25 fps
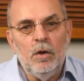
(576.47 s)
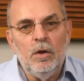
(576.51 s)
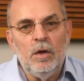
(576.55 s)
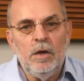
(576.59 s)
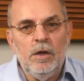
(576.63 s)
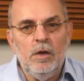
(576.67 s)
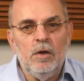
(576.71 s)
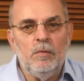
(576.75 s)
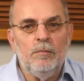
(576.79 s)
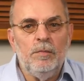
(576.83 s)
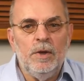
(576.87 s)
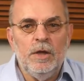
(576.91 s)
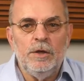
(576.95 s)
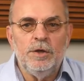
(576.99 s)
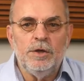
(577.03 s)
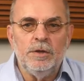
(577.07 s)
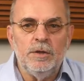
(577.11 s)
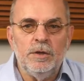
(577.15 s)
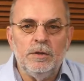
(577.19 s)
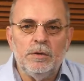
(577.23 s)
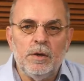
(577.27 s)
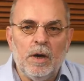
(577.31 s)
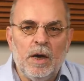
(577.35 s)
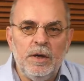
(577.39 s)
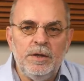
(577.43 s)
earlier
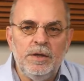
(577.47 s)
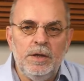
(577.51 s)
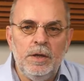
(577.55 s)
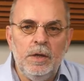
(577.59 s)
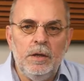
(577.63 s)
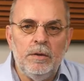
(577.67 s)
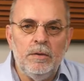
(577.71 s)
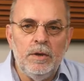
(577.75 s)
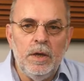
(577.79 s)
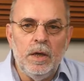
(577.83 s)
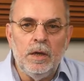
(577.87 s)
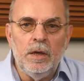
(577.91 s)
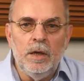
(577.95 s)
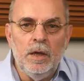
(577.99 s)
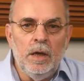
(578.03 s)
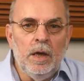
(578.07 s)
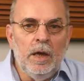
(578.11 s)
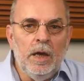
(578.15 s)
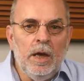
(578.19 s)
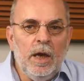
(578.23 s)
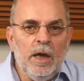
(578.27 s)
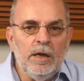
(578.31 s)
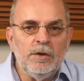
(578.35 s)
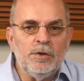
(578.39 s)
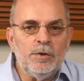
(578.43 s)
mentioned criteria
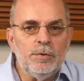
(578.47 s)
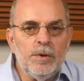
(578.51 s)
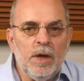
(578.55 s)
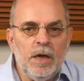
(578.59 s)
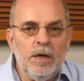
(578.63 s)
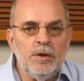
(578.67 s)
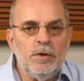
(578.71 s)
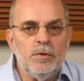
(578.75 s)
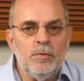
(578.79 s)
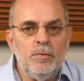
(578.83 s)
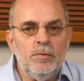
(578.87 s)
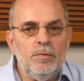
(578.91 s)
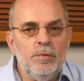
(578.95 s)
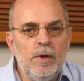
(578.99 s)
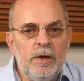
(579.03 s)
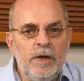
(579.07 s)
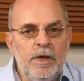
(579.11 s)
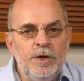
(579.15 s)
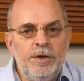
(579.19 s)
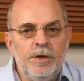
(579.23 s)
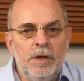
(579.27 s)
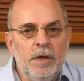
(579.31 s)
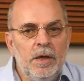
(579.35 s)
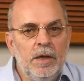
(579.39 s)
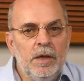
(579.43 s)
and try to
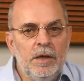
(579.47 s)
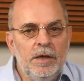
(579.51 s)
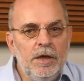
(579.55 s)
rate